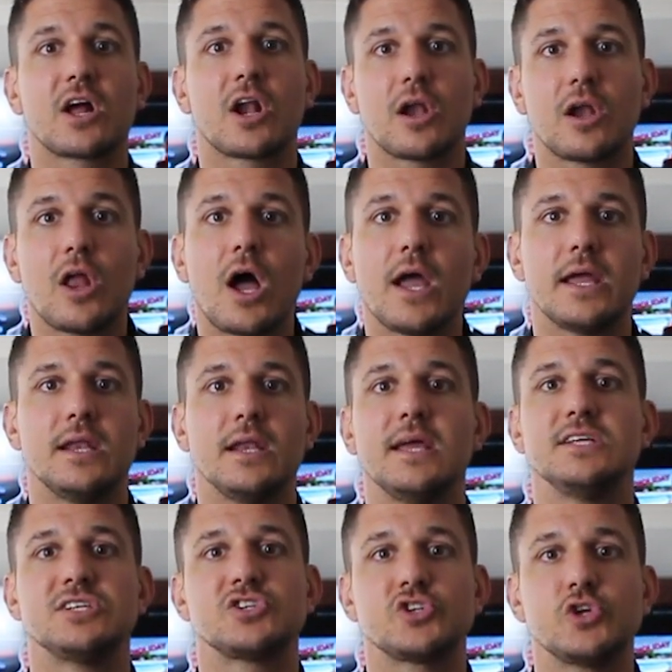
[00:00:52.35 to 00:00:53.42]
client
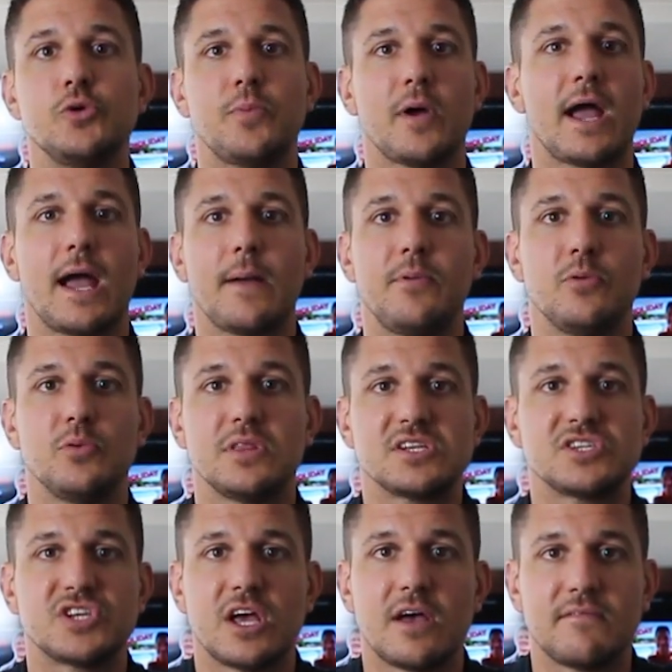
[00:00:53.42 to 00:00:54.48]
is super happy with the
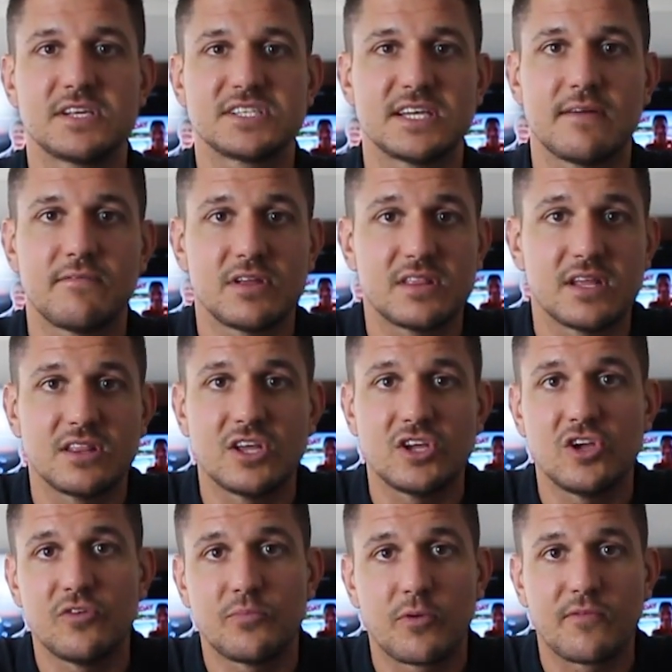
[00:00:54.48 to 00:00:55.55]
service and everything that
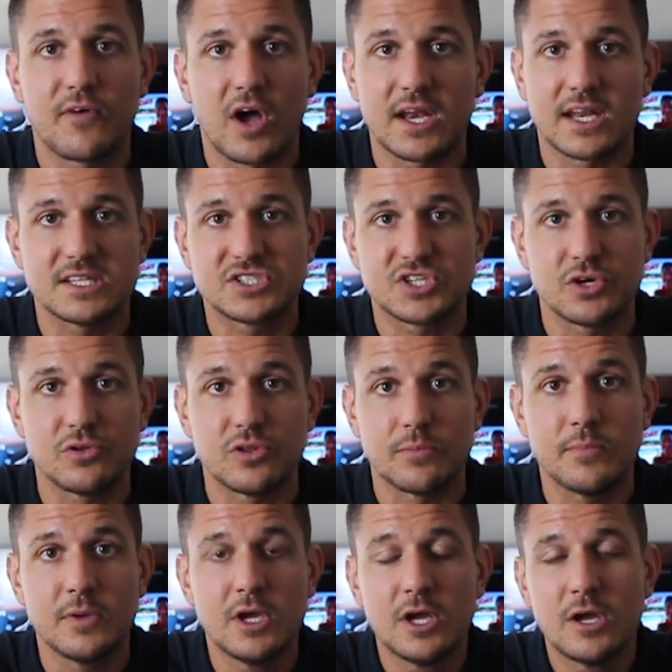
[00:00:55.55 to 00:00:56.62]
you've provided to
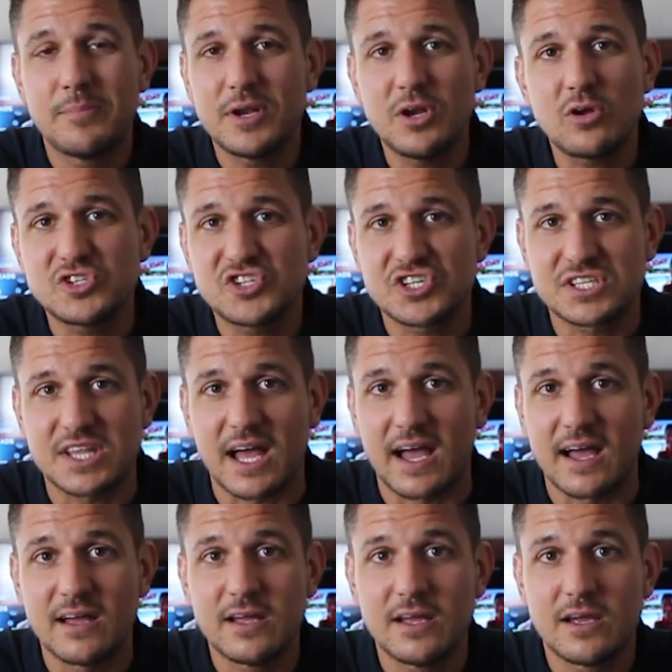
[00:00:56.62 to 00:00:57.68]
them. But not just
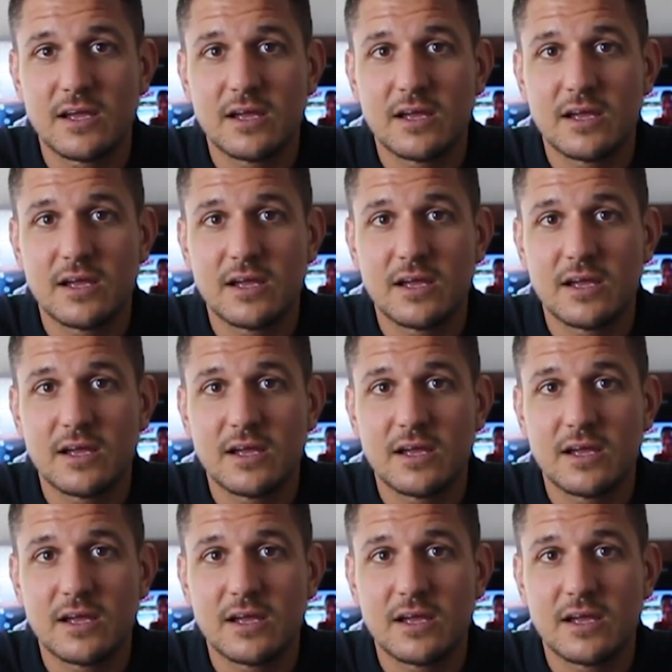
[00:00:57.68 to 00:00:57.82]
that.